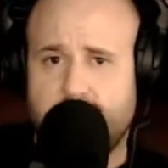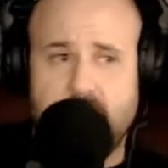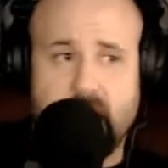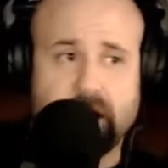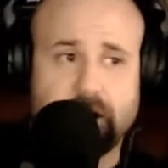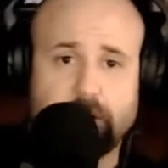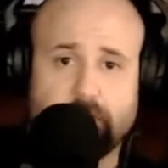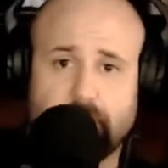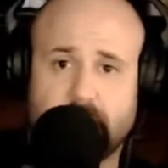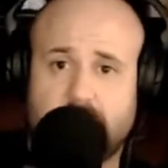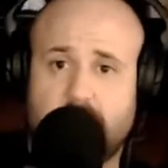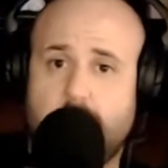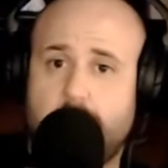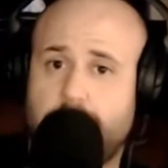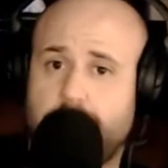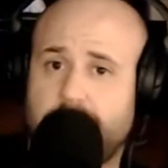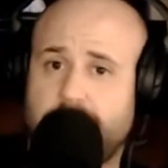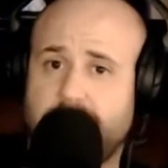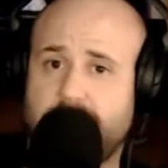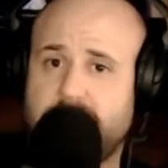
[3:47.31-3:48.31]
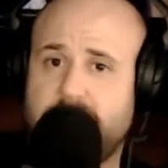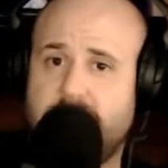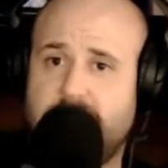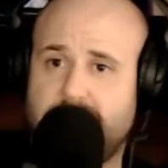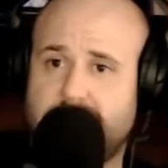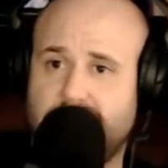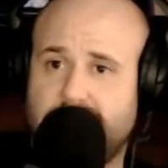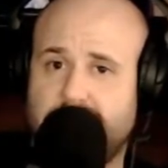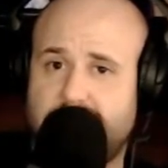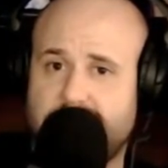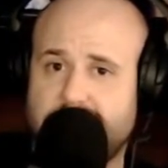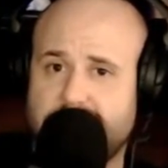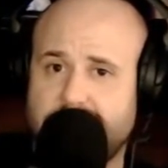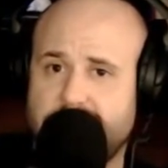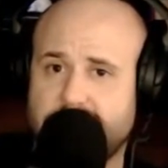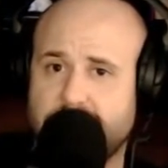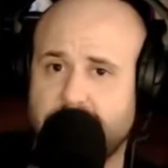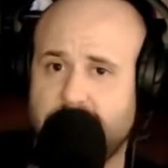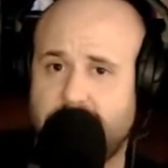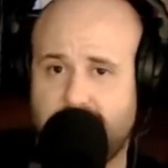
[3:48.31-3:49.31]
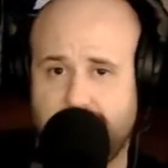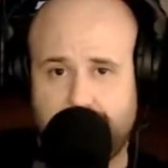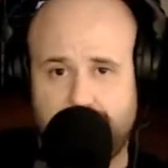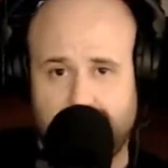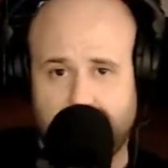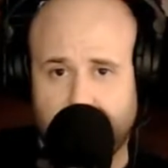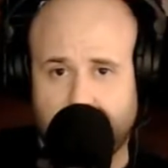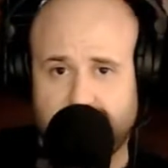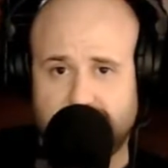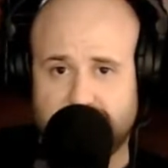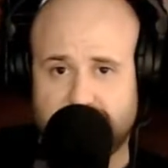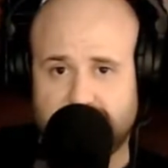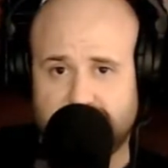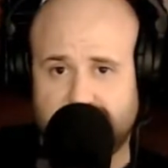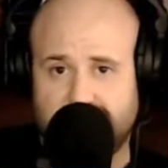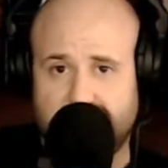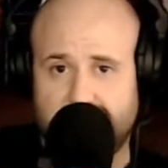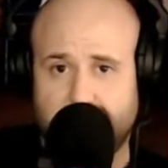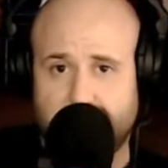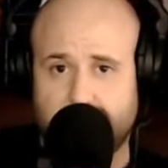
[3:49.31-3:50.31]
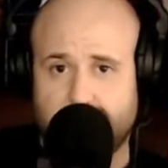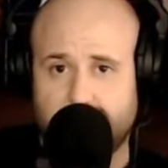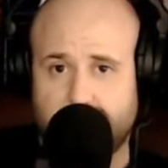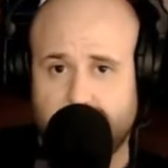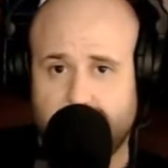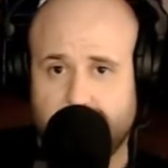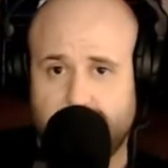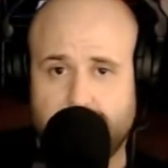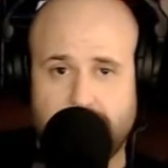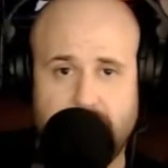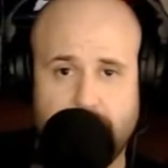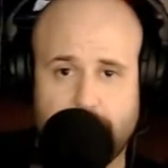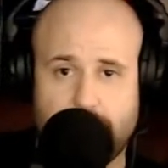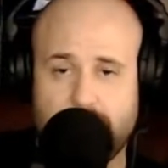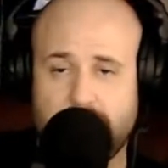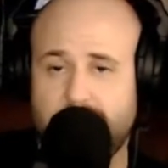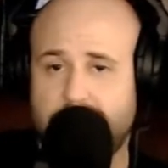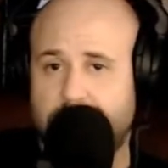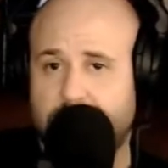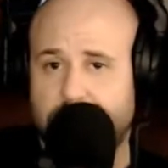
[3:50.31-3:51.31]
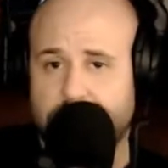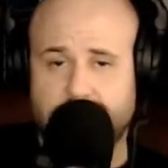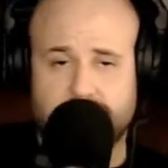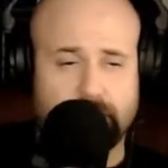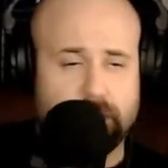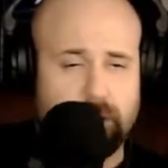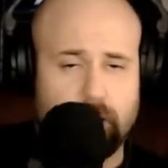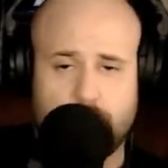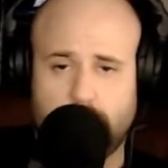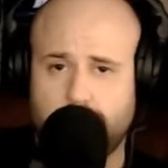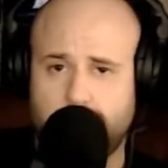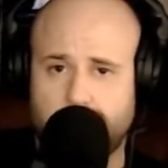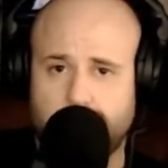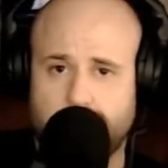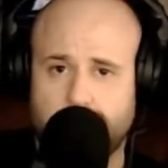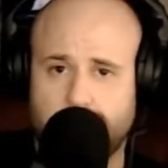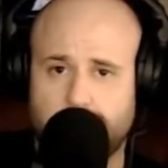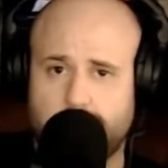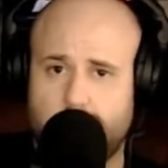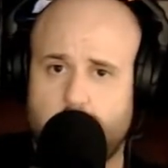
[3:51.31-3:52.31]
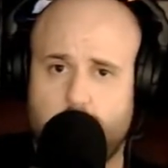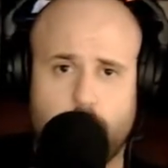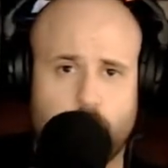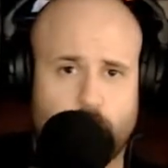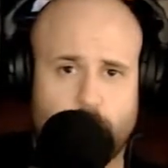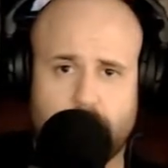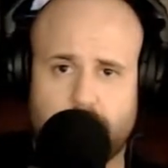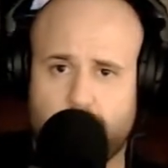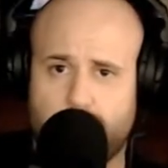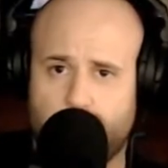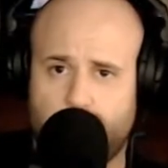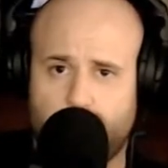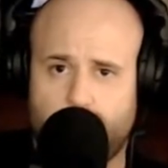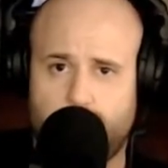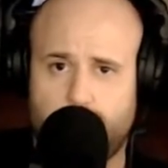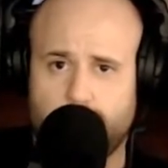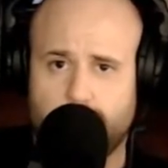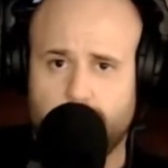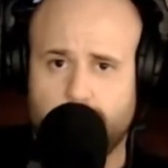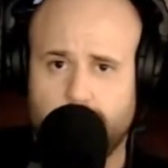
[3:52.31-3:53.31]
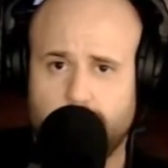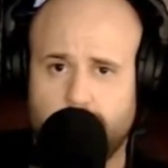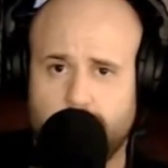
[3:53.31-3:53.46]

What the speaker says: I do the company at night. I barely sleep. Married, kids, you know, the whole rigmarole.